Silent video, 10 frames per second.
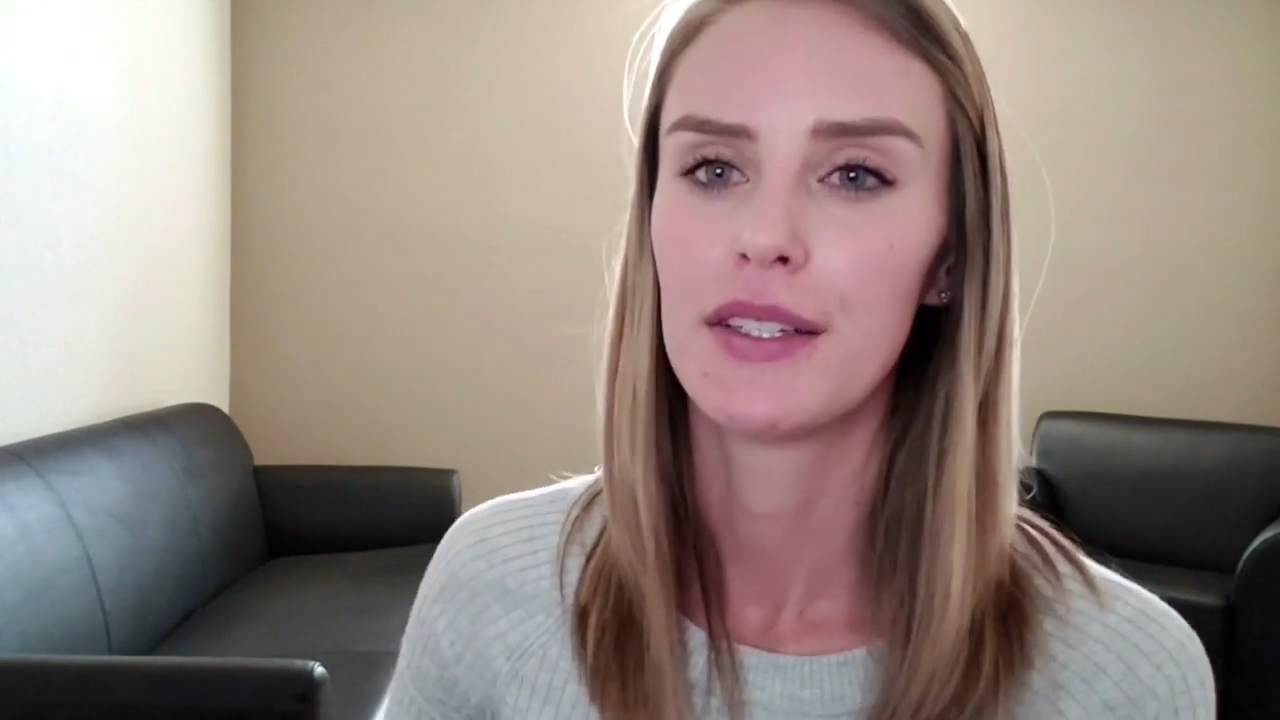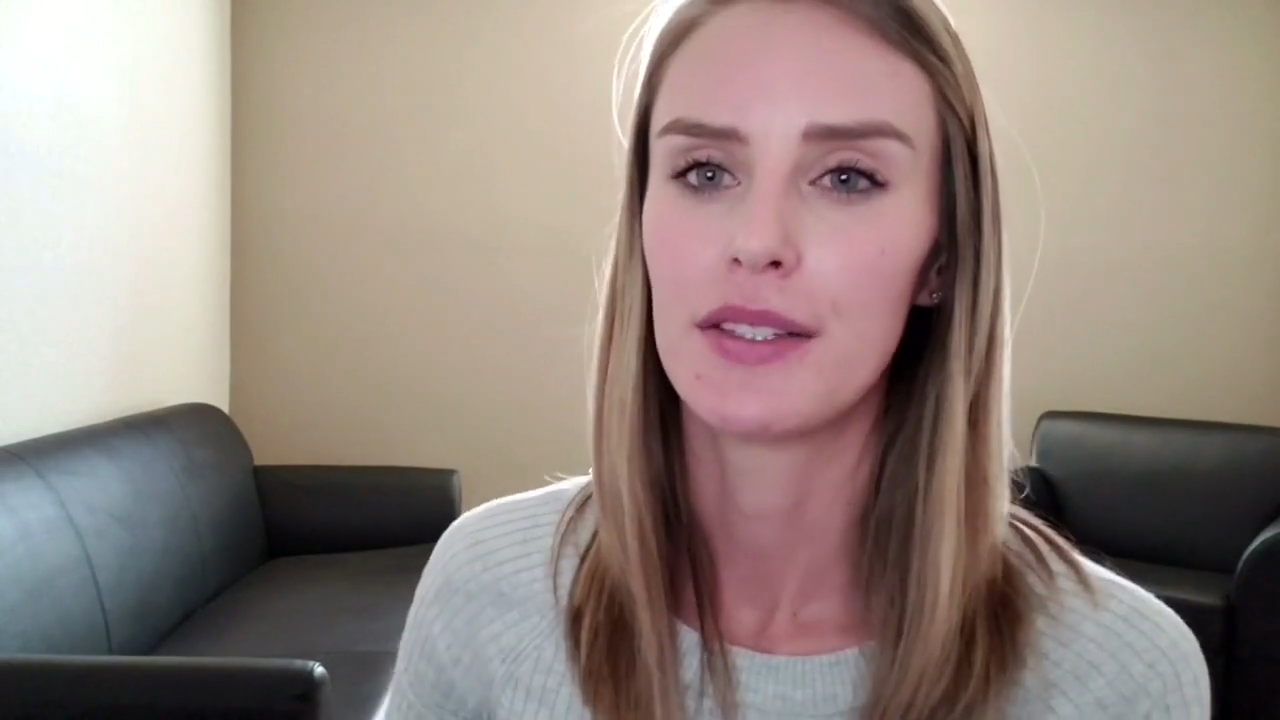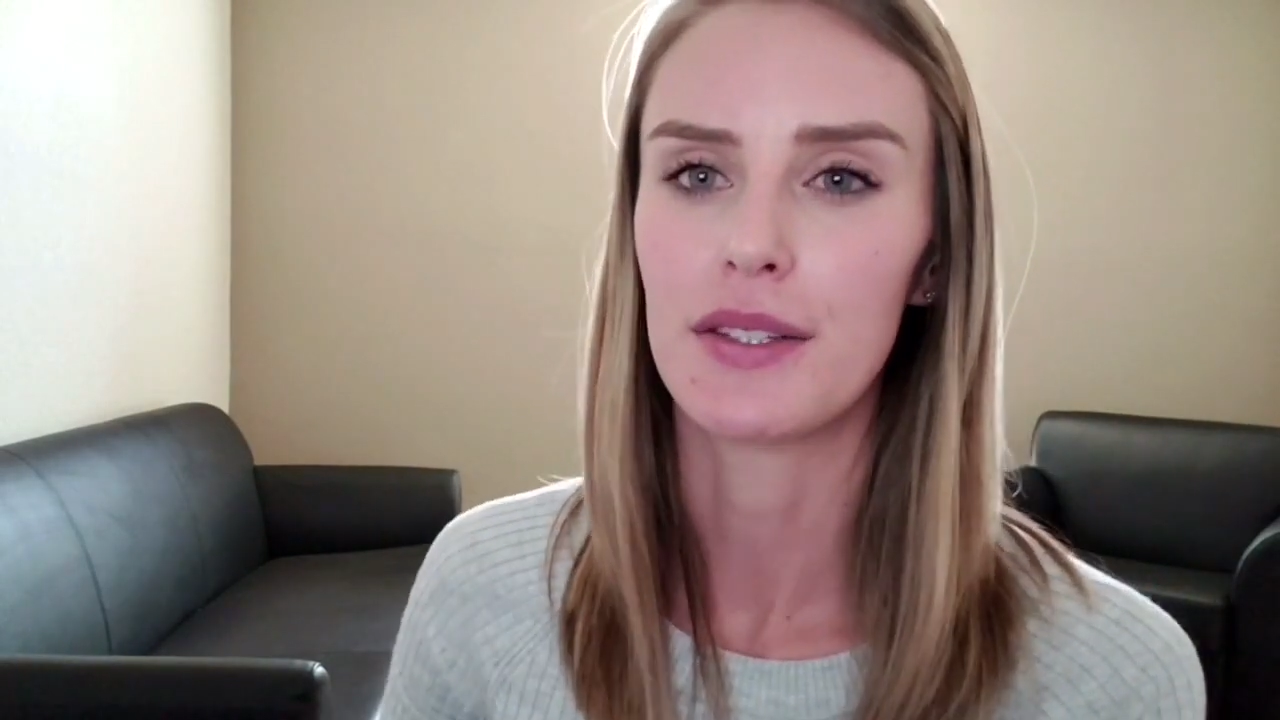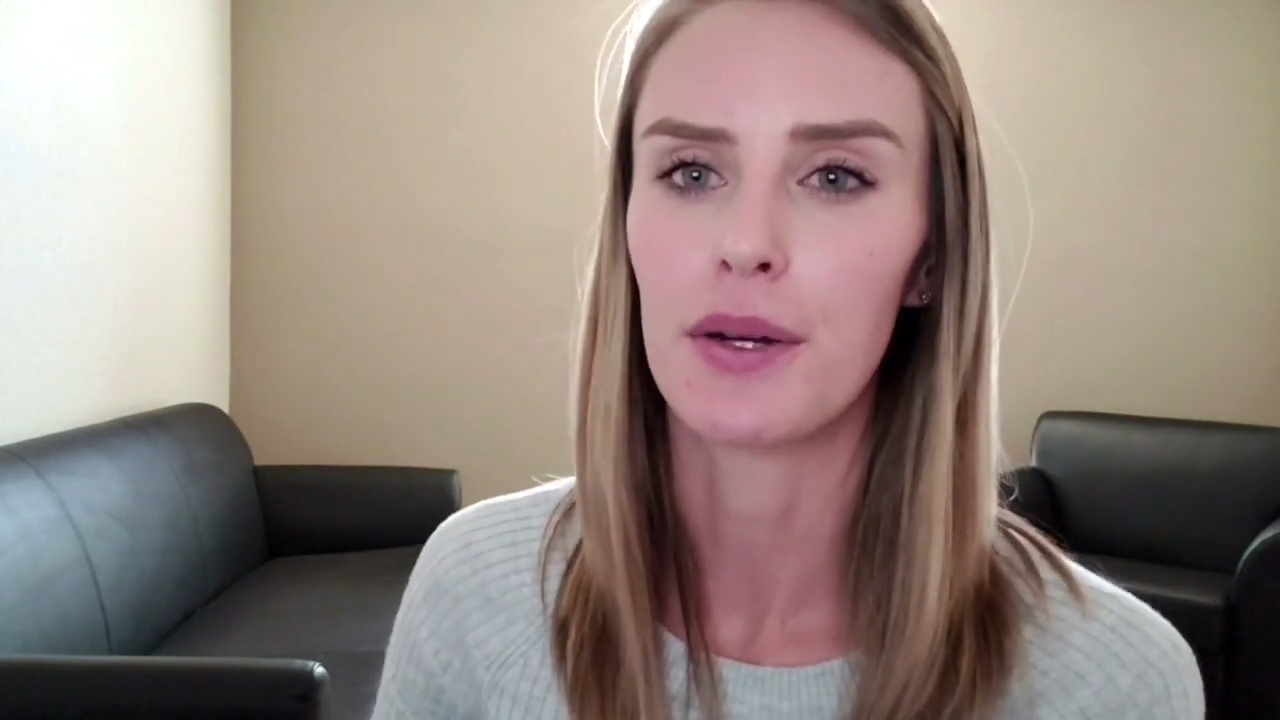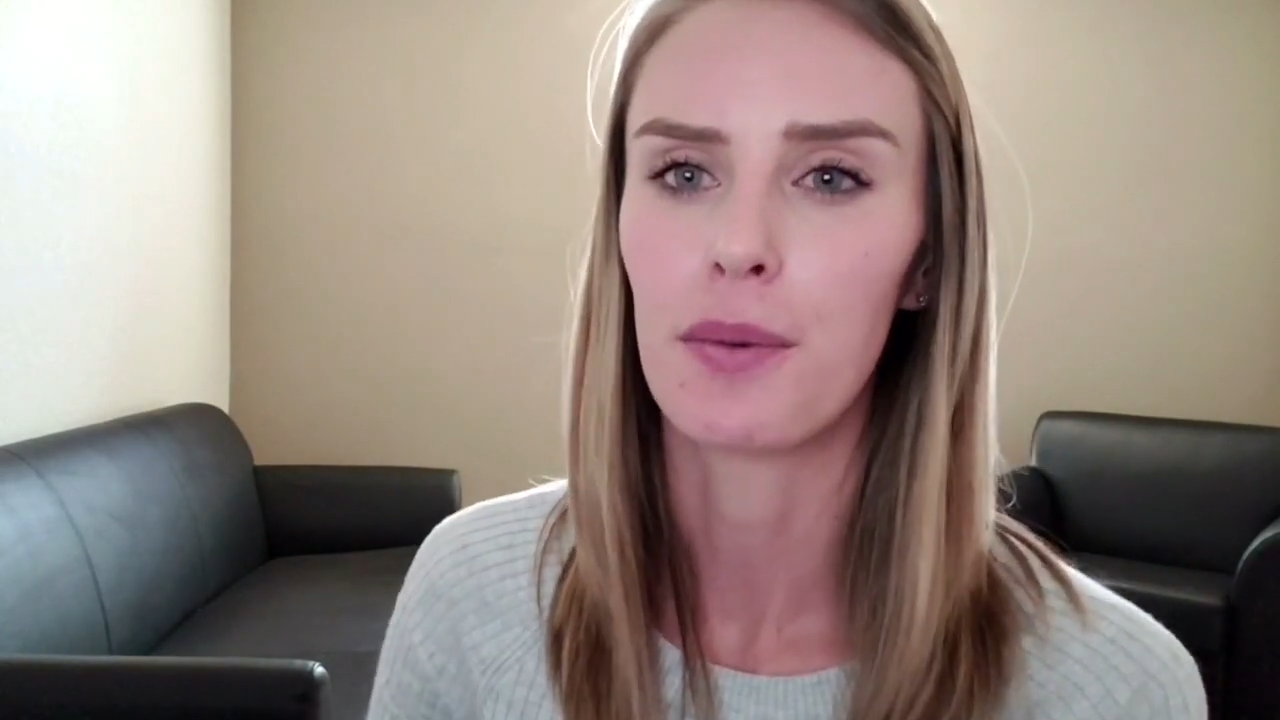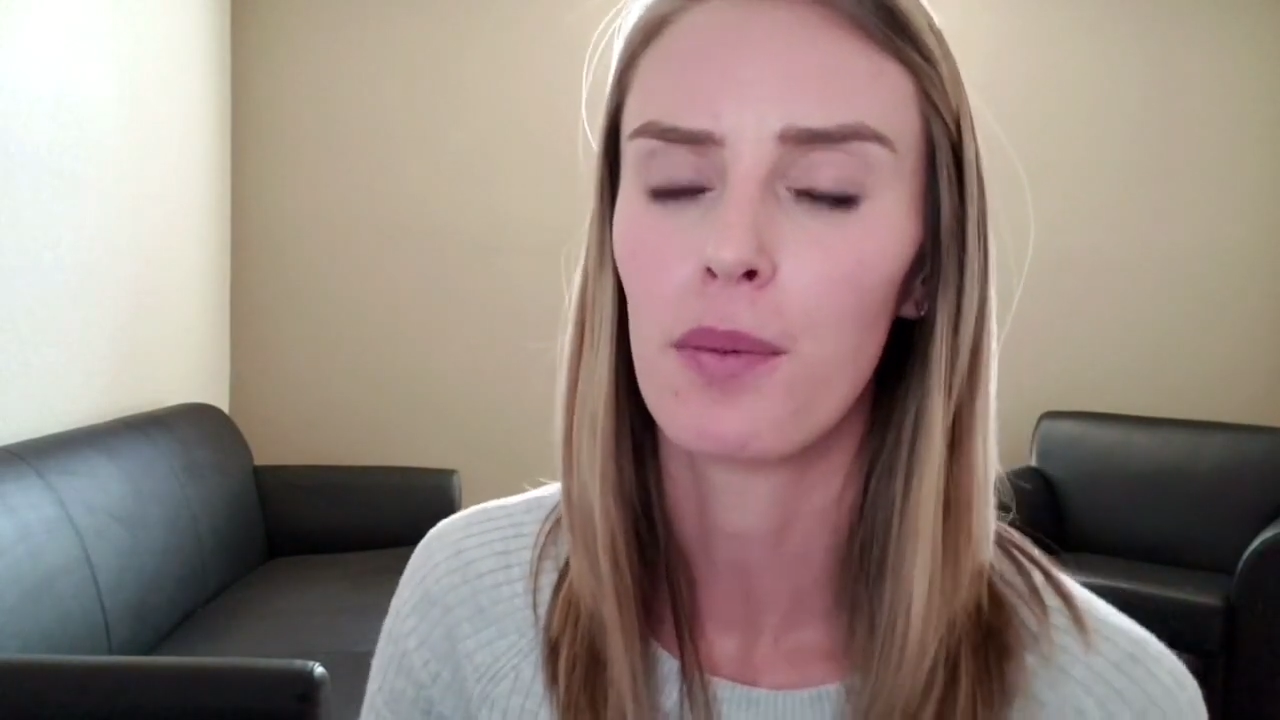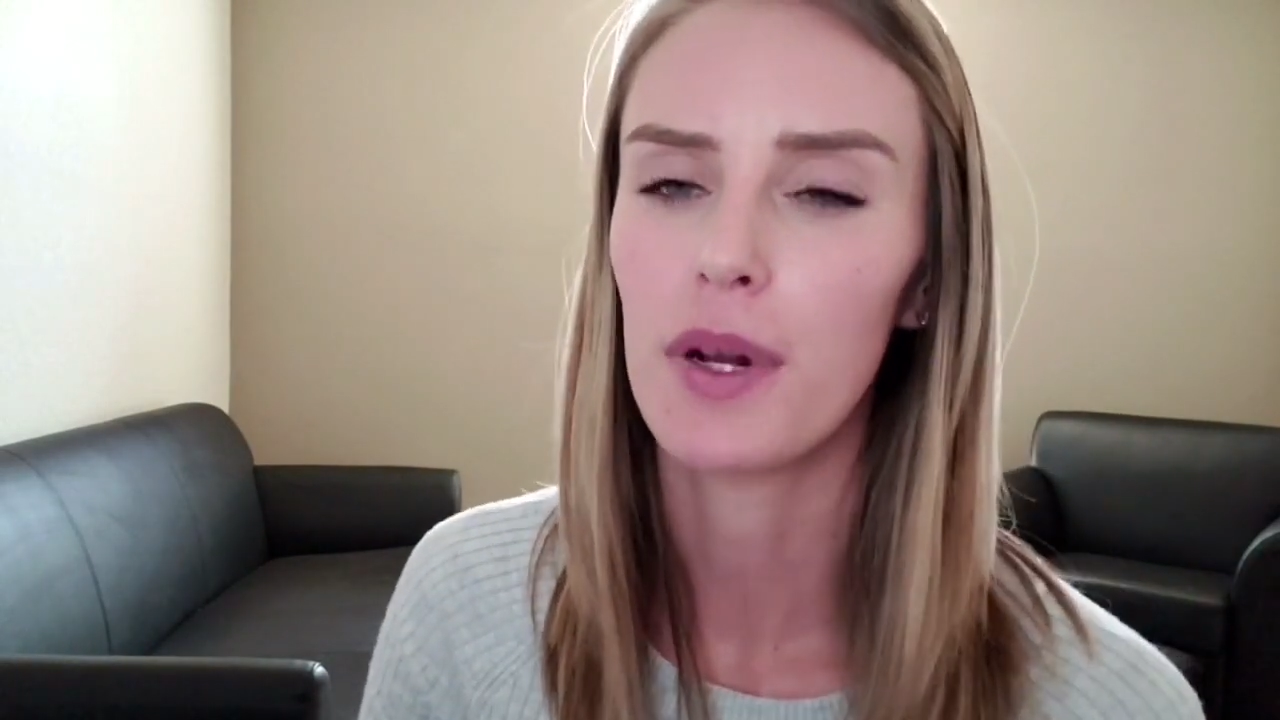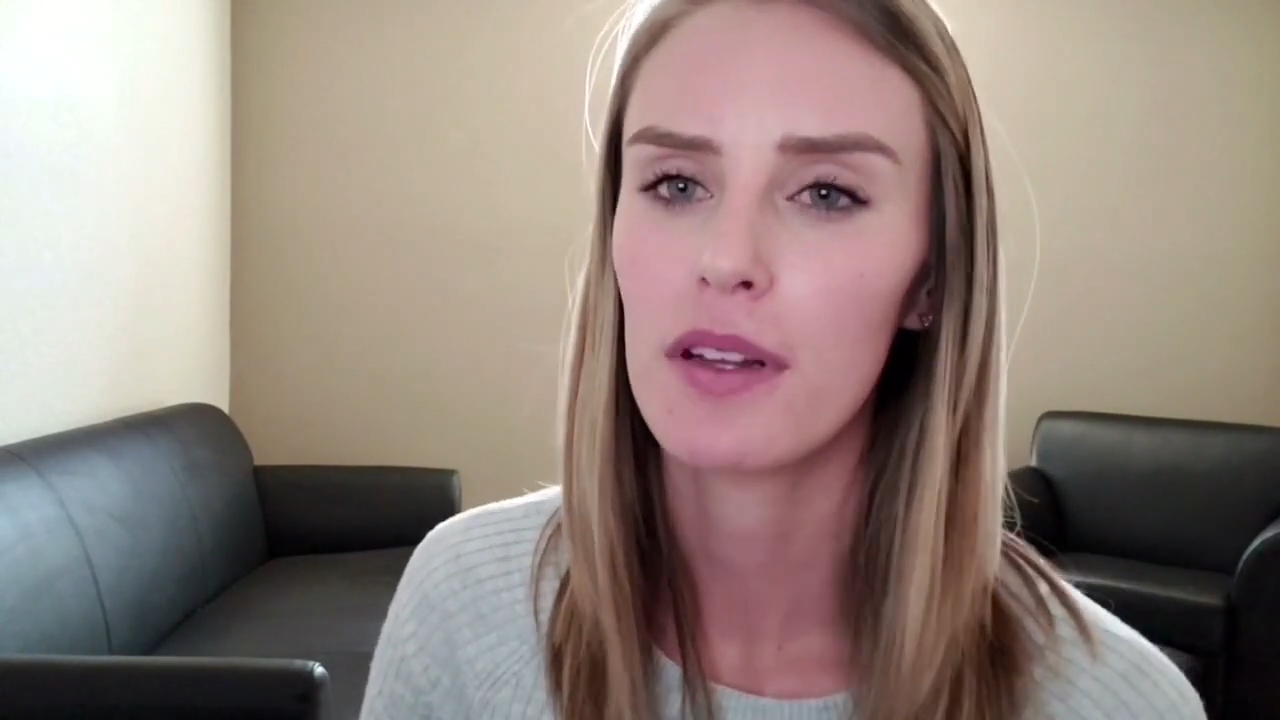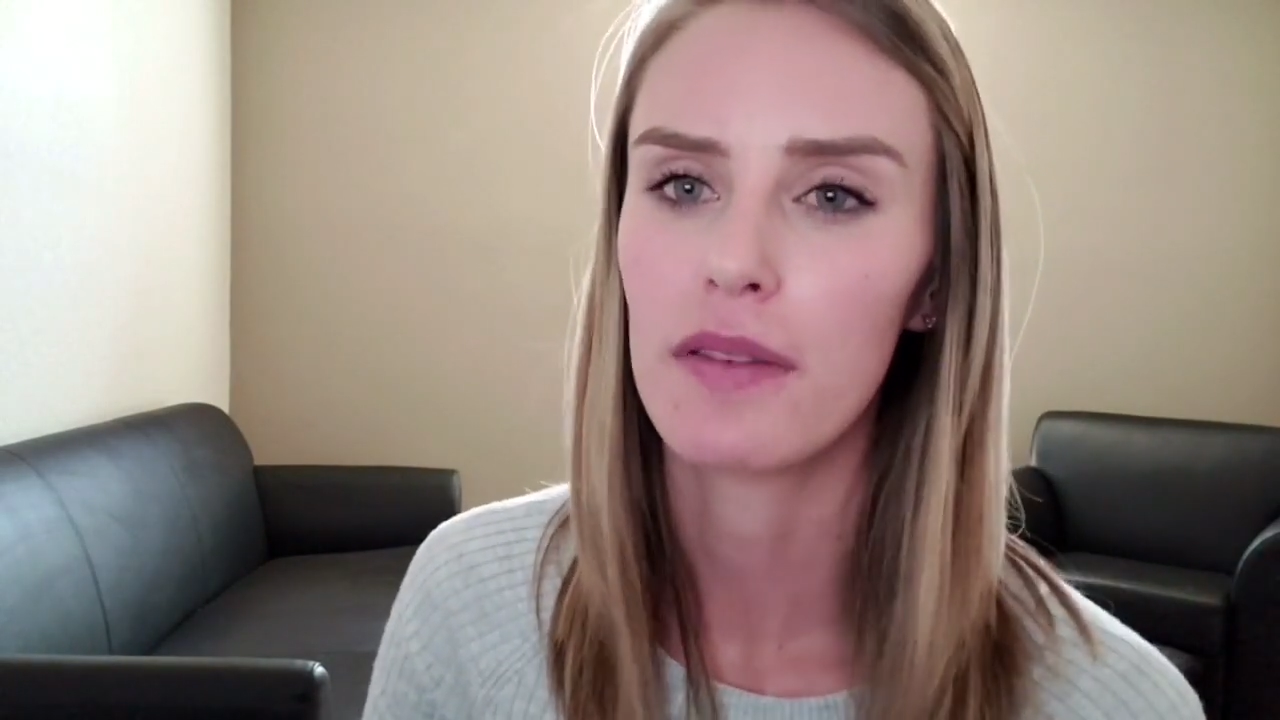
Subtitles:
So one